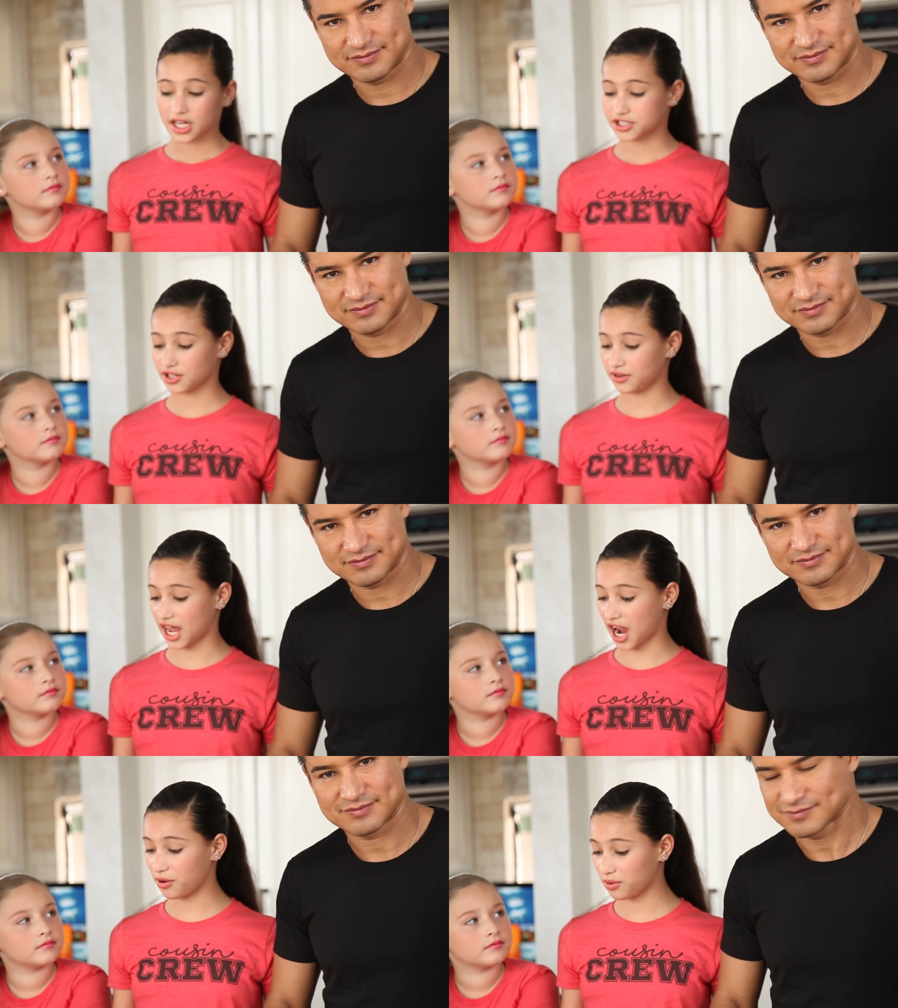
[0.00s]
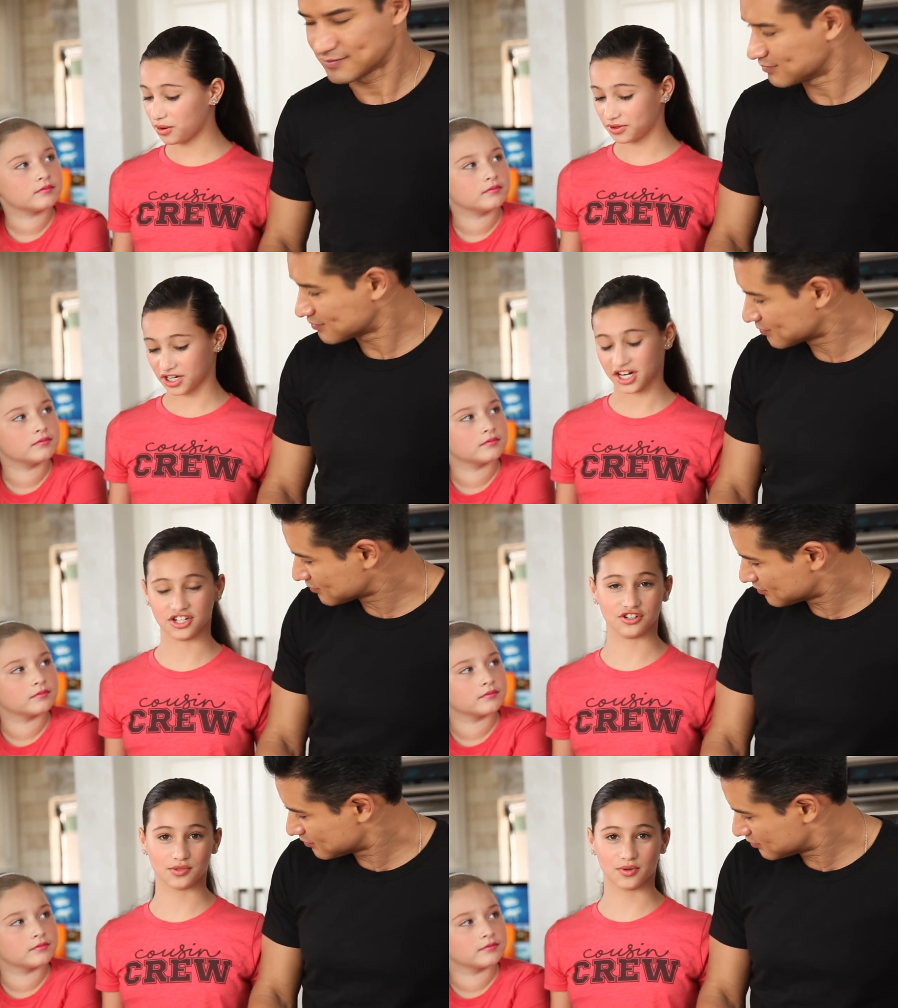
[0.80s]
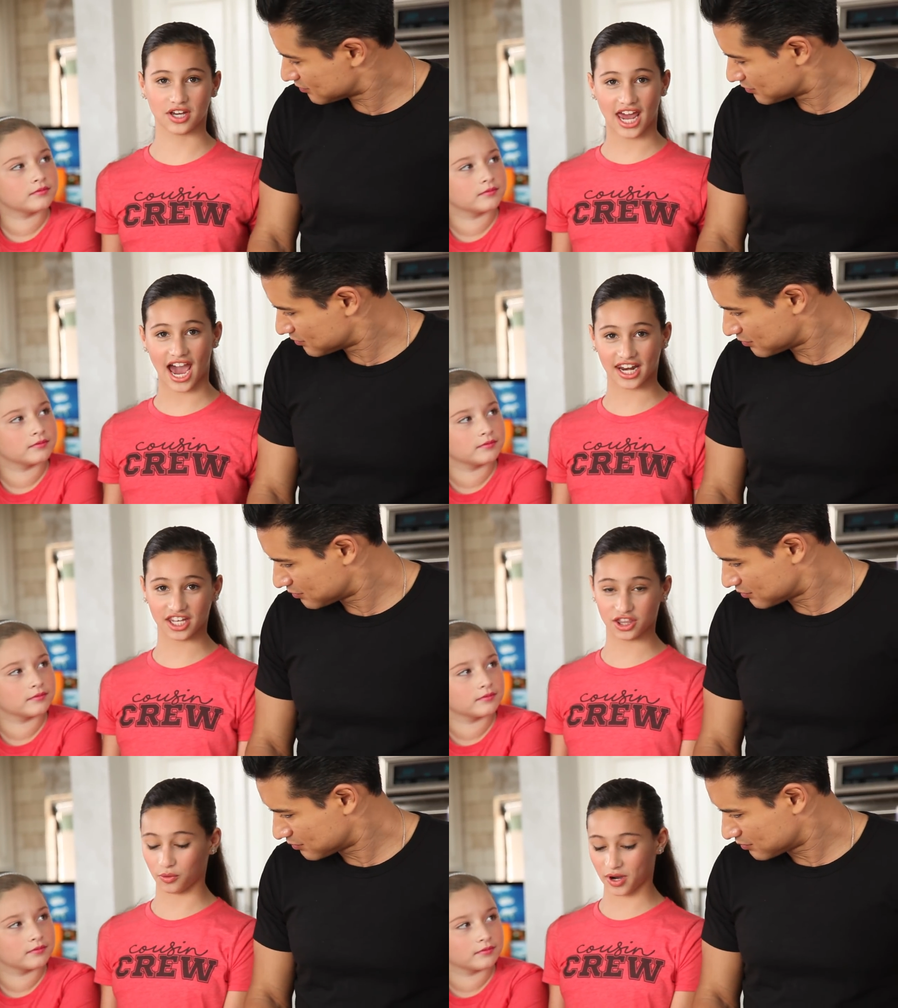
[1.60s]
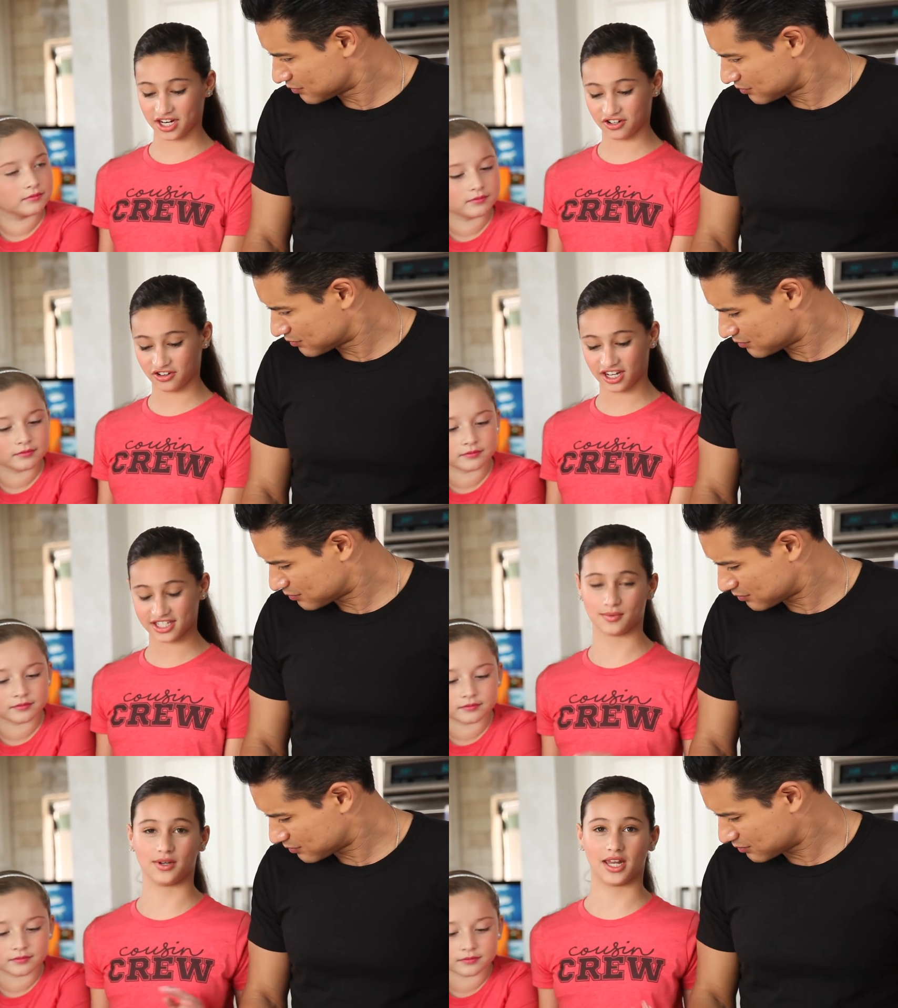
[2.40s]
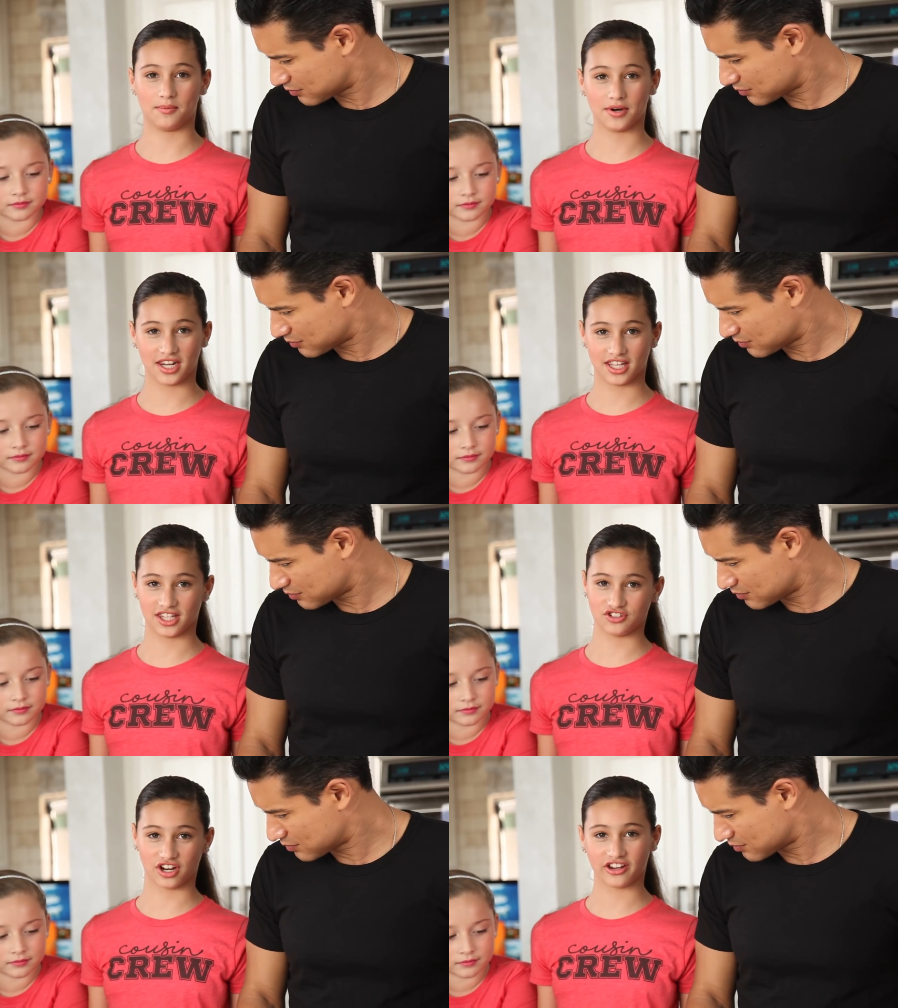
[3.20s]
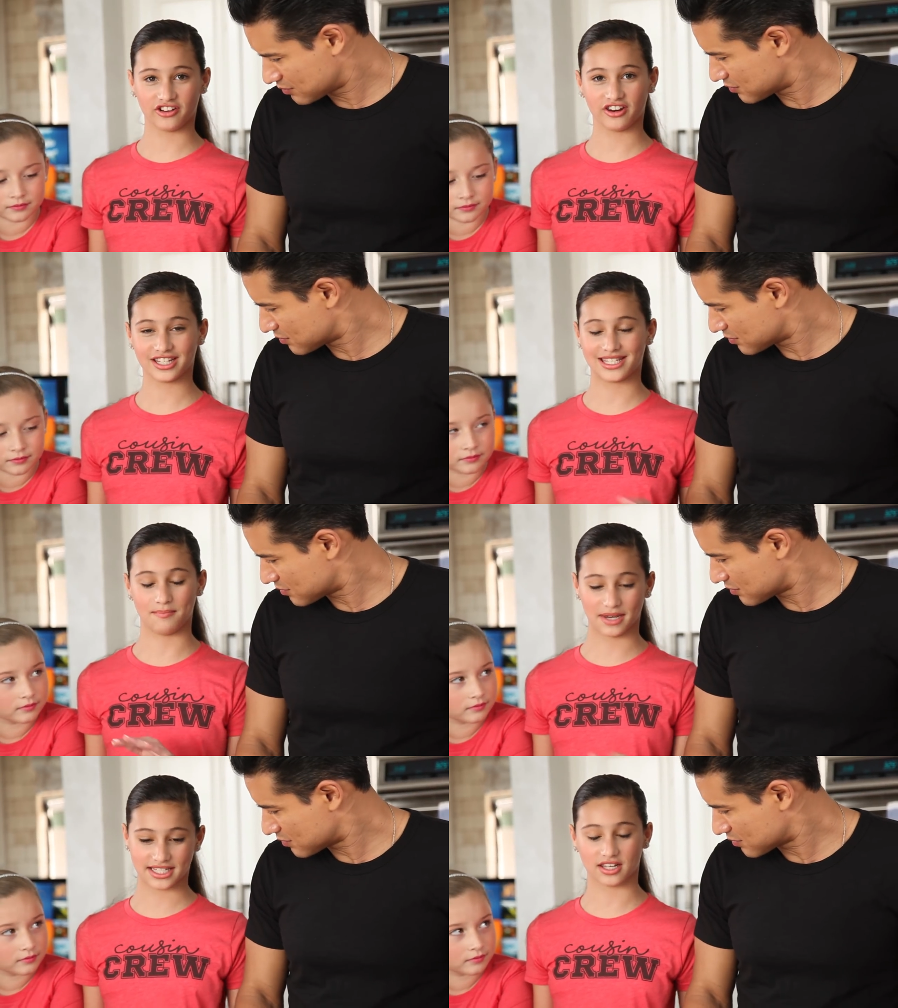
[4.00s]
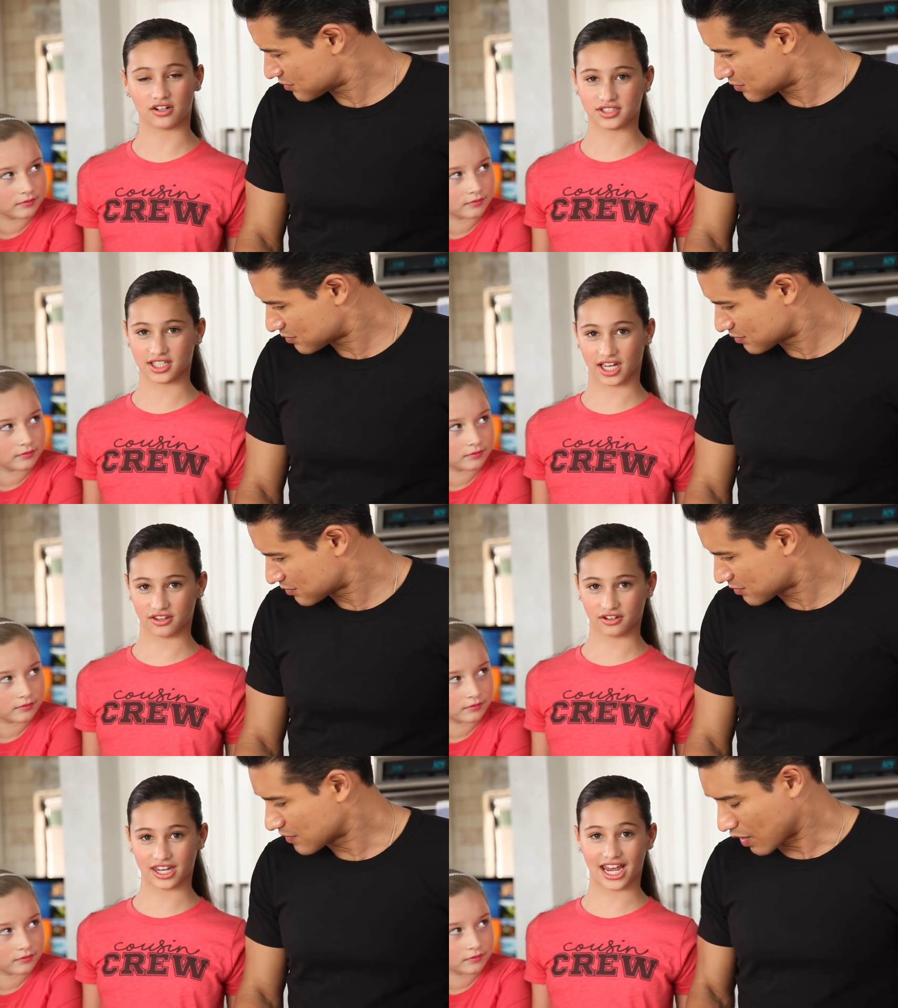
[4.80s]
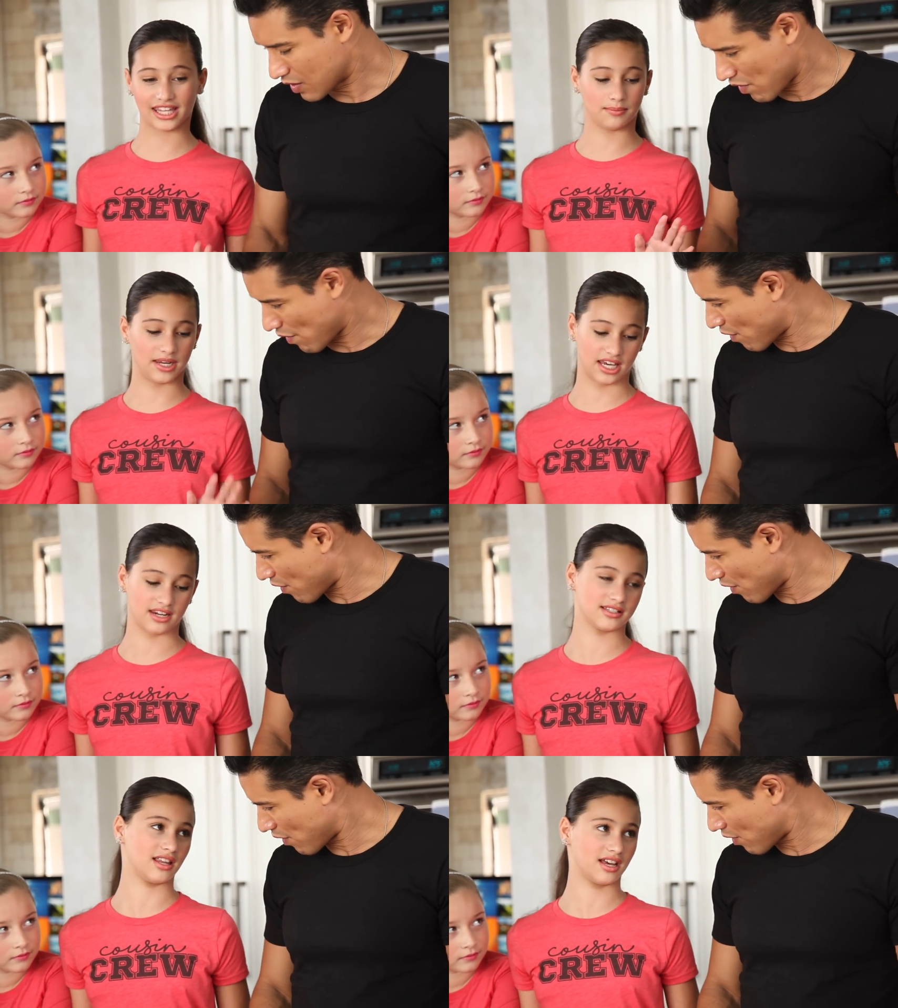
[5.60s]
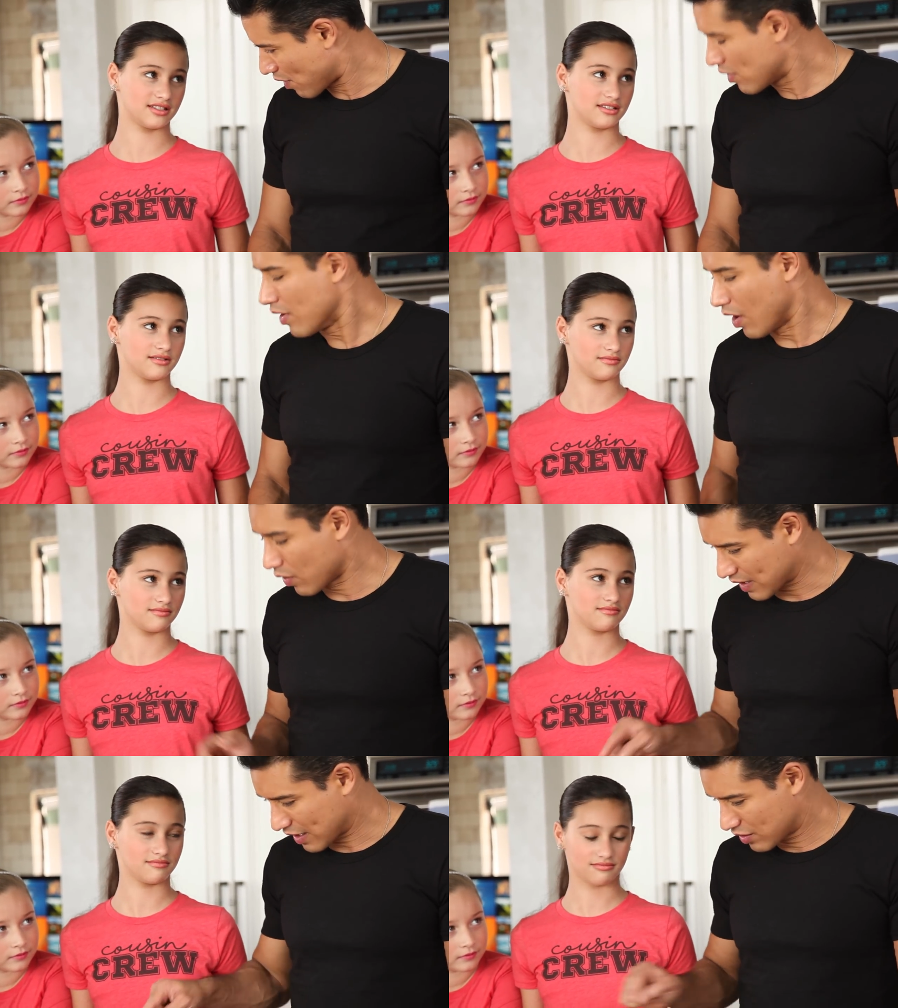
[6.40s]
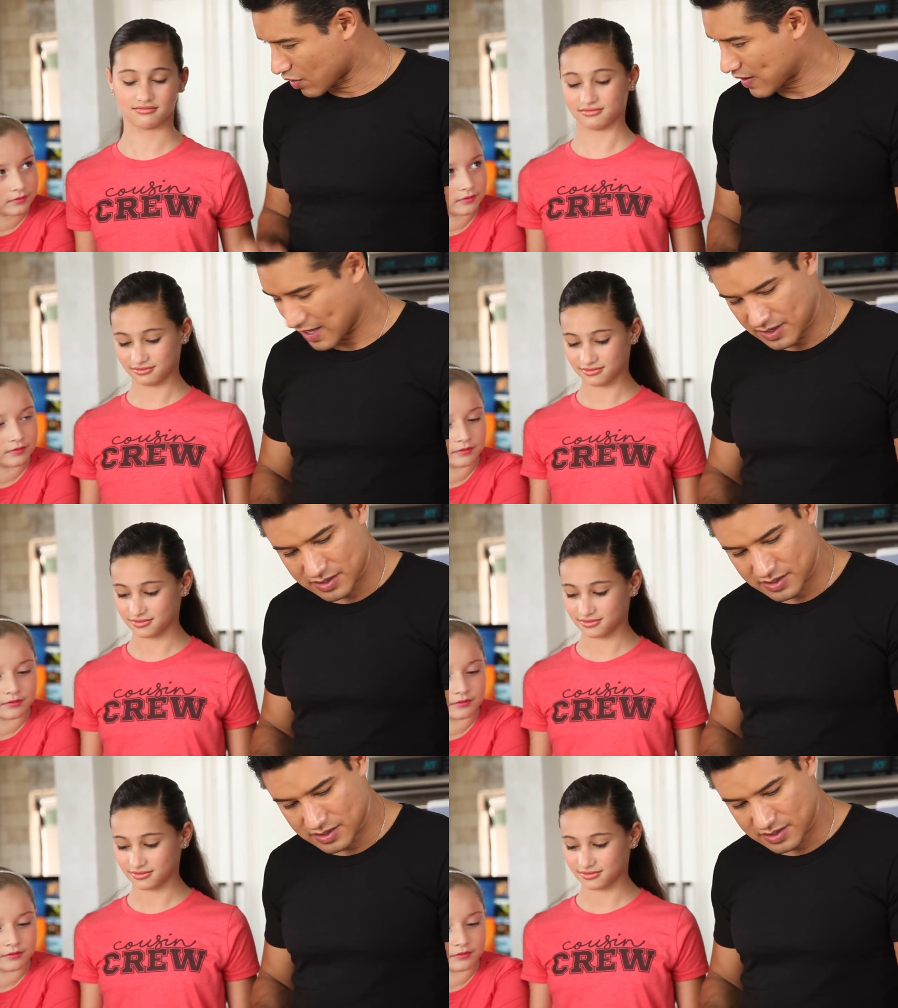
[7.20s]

Speaker 1: So now what we're gonna do is we're gonna add in the wet ingredients and we're gonna put it in the dry ingredients and mix it all together and add the bananas last.
Speaker 2: Okay, go ahead.